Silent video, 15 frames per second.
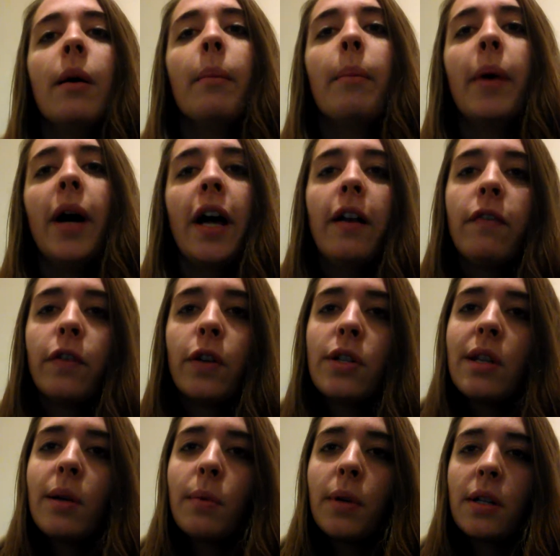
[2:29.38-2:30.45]
But
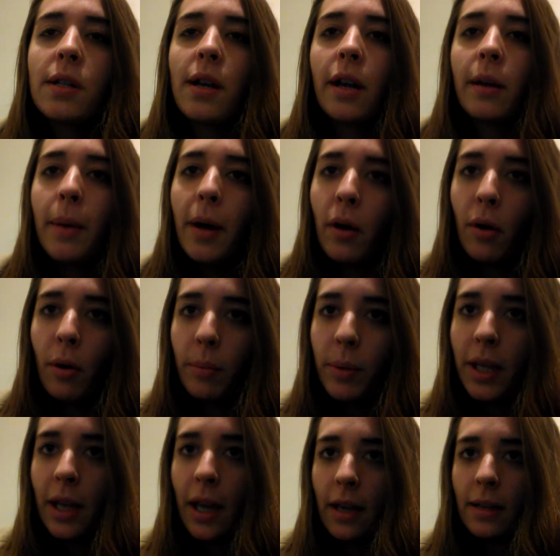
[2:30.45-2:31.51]
first I want to talk about
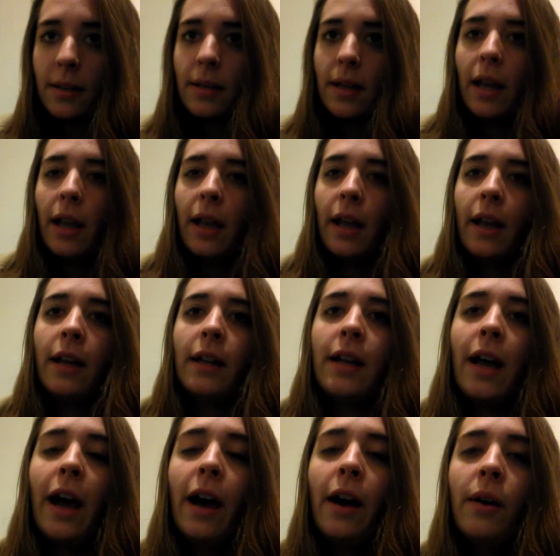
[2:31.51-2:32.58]
OPKs and
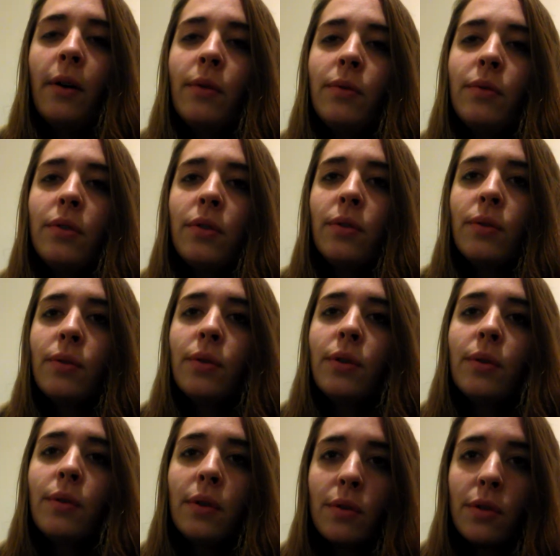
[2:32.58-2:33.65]
how do
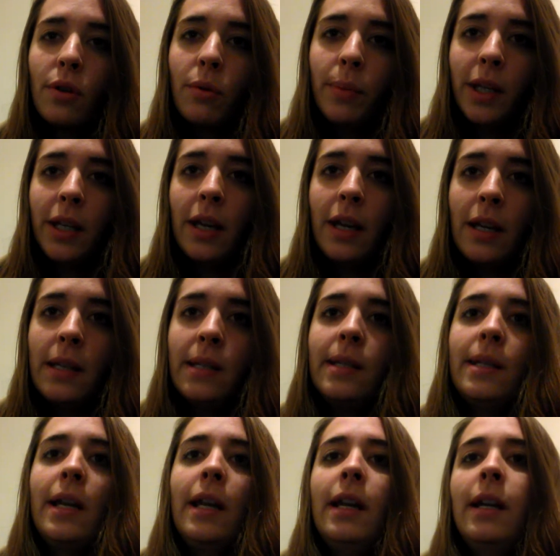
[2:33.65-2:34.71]
you use
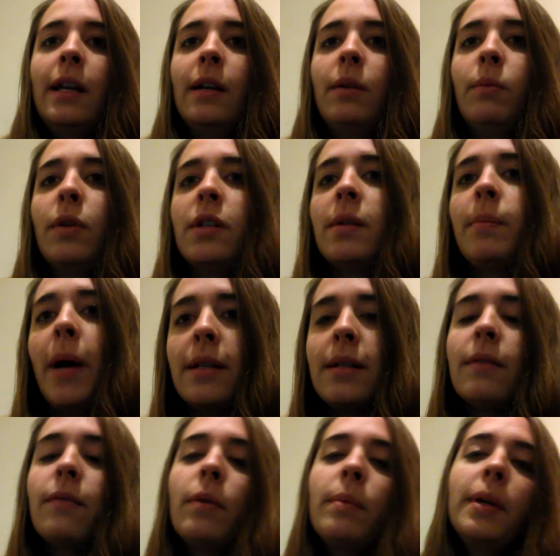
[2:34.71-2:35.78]
OPKs and what's a
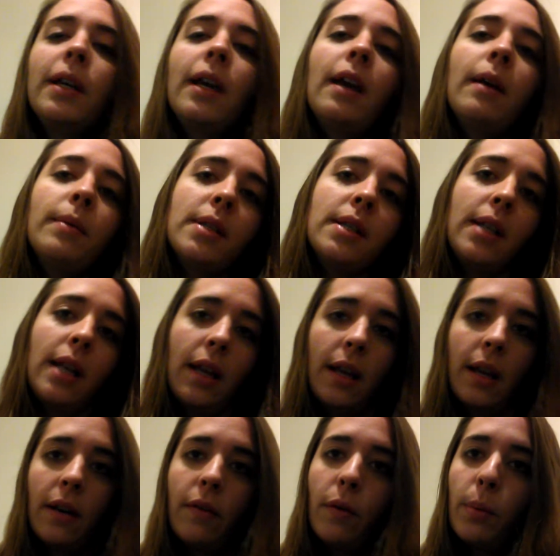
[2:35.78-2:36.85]
positive OPK, what's a
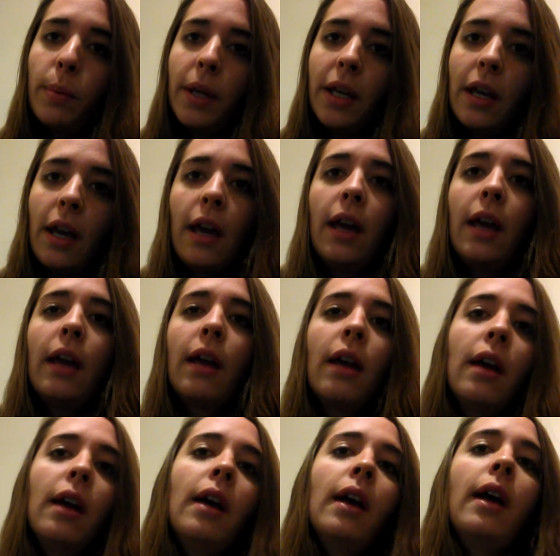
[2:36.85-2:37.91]
negative OPK,
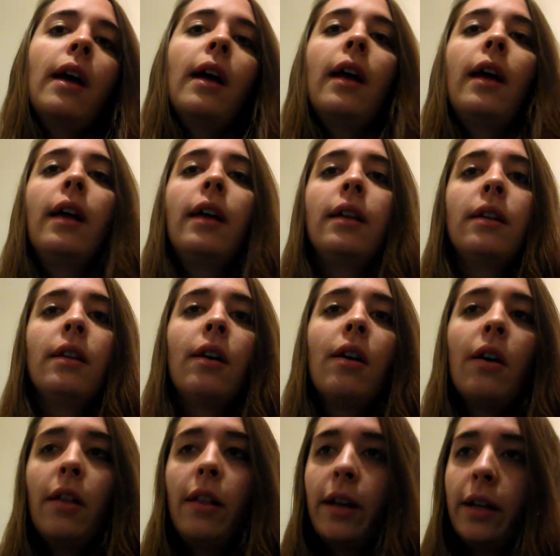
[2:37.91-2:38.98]
and
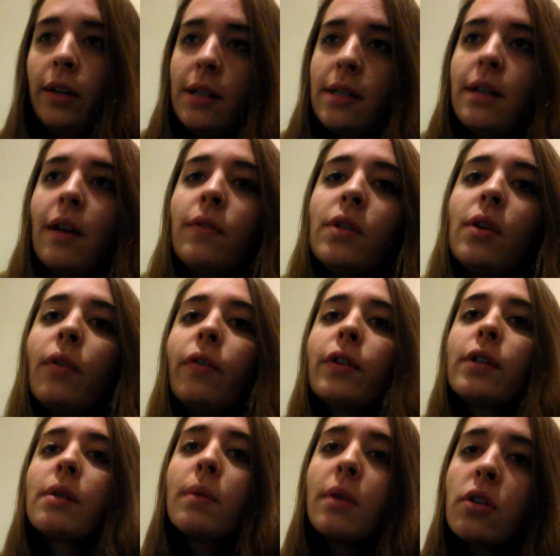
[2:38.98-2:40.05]
all that great stuff. So
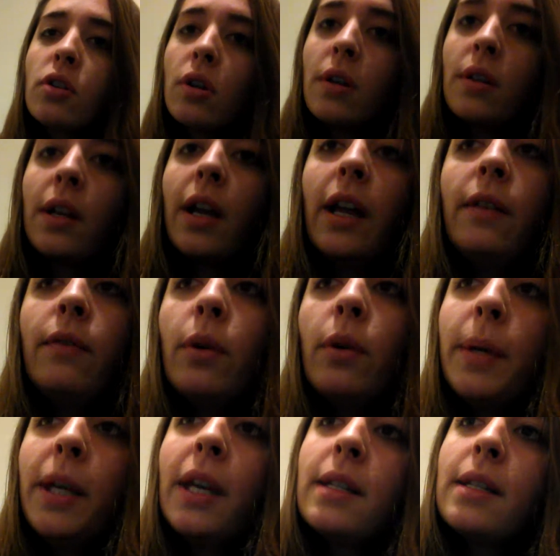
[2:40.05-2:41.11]
first I want to show you the kind of
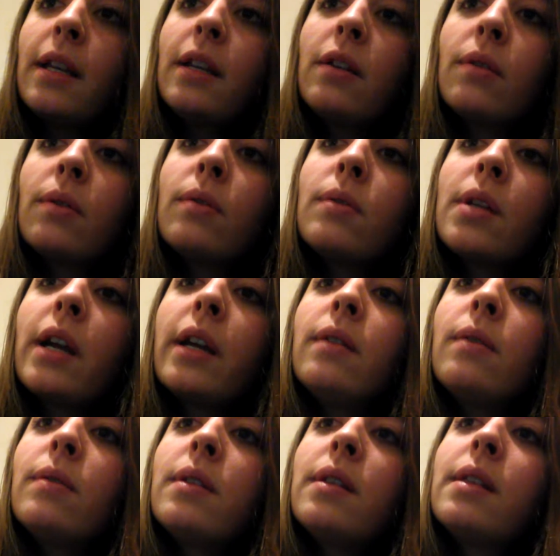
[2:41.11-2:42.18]
OPKs I use. I
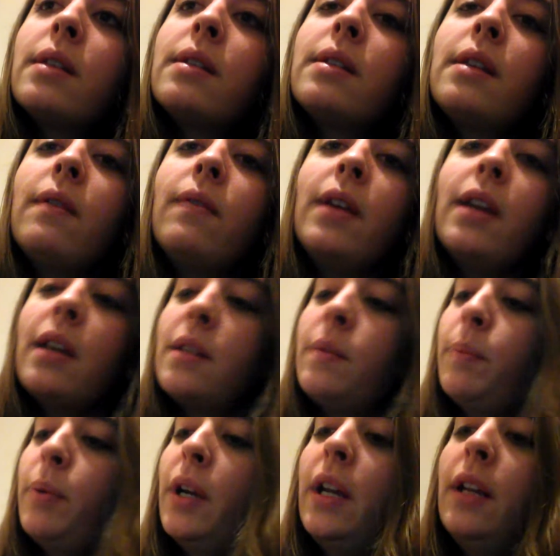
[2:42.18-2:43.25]
use the
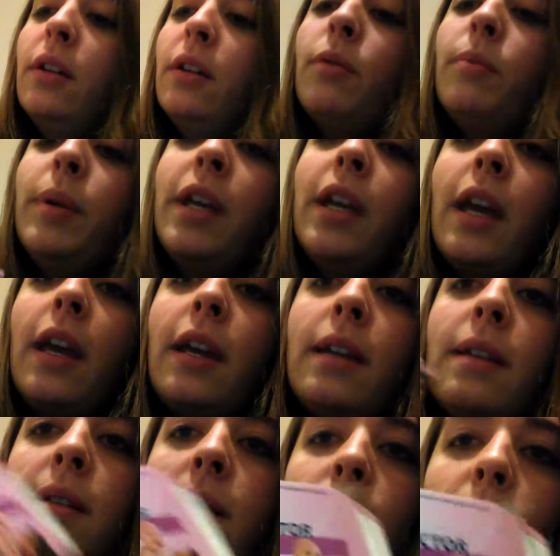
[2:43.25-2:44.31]
CVS brand
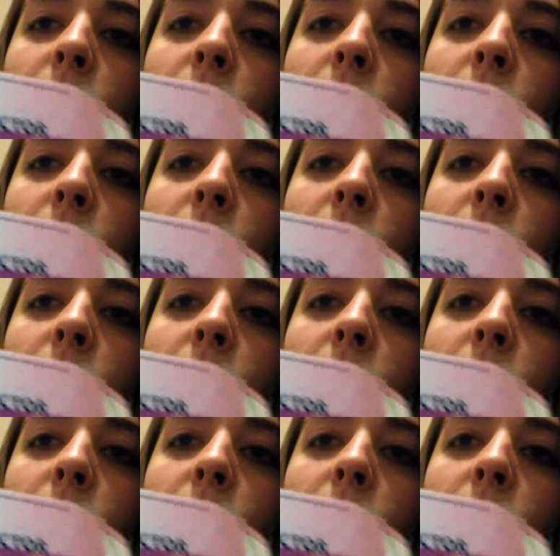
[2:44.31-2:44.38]
OPKs